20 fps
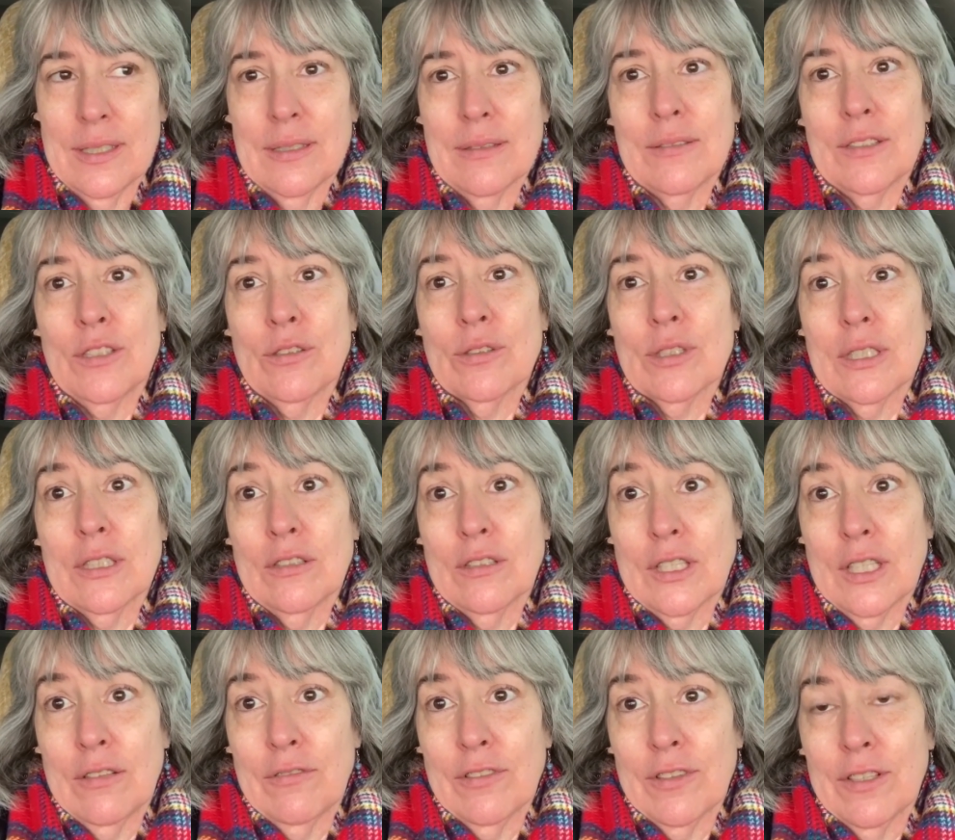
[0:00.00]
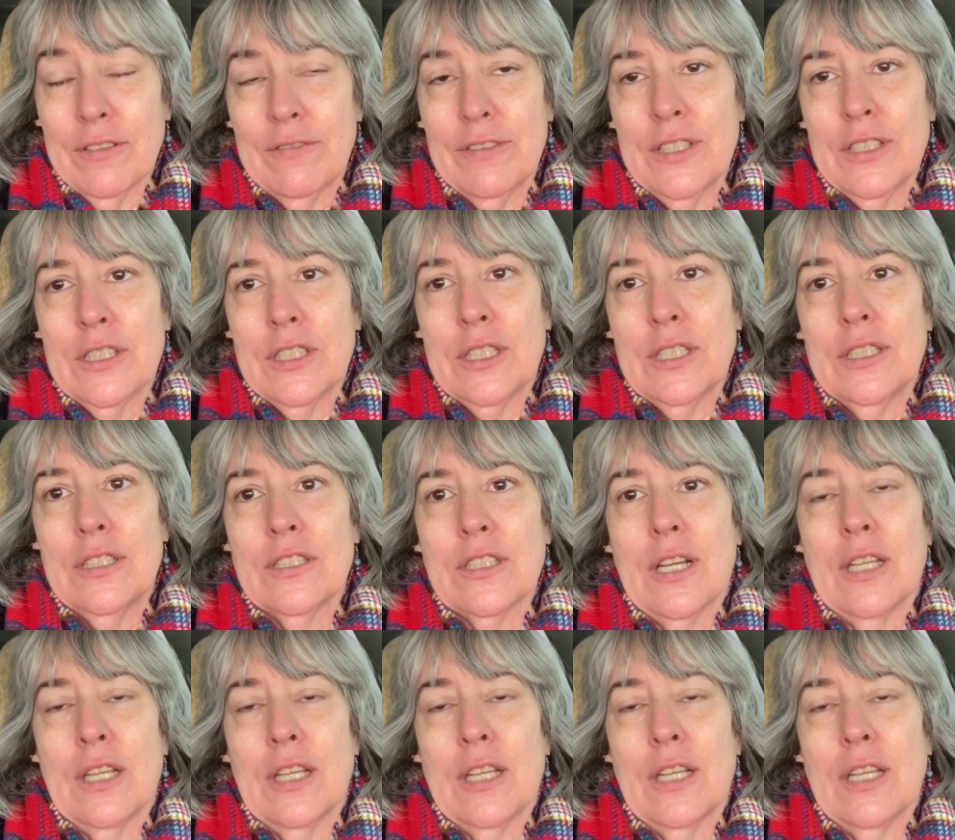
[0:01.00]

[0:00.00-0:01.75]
I'm usually looking for the vintage.